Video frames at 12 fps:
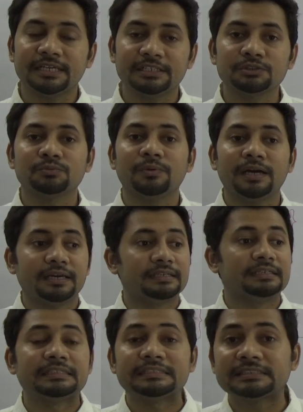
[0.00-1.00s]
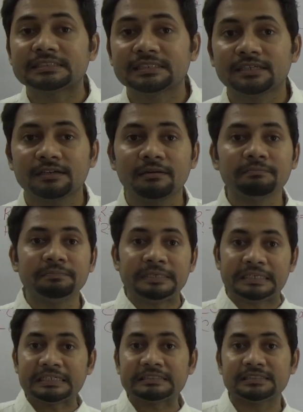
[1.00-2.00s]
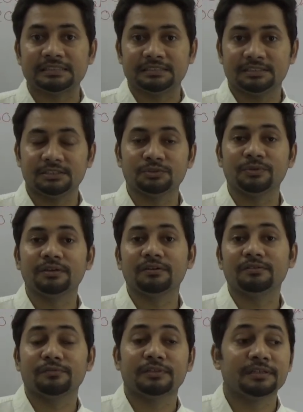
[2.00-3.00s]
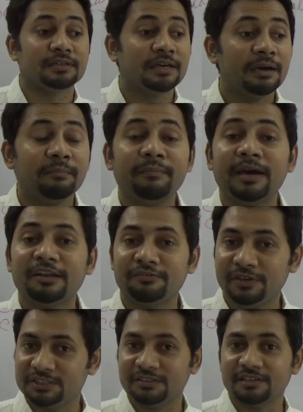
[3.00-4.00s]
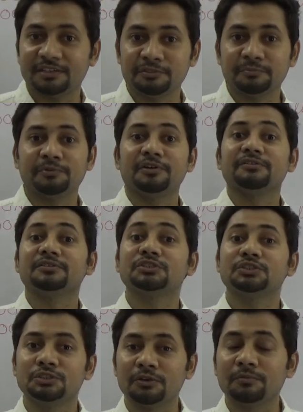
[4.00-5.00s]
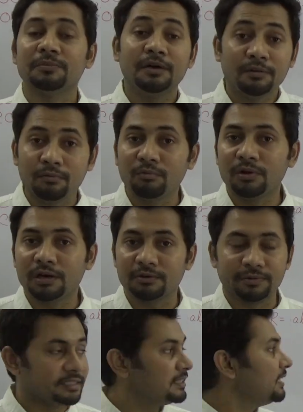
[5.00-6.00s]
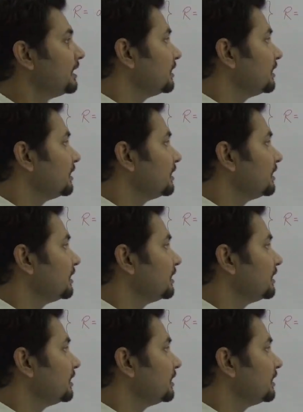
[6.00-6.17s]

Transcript: That is why it is competencies is going on for the manufacturer to produce soap worldwide.